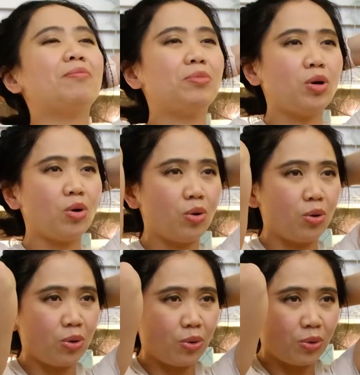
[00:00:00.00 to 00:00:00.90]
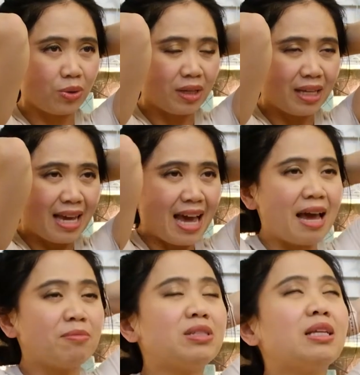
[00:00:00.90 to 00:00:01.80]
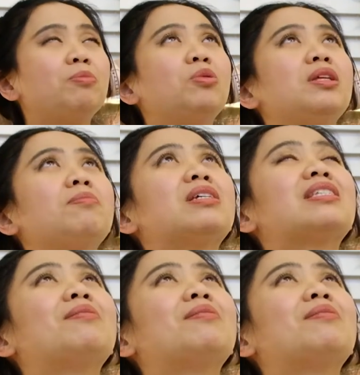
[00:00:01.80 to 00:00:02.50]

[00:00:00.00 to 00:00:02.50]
and blow. I'm still pulling my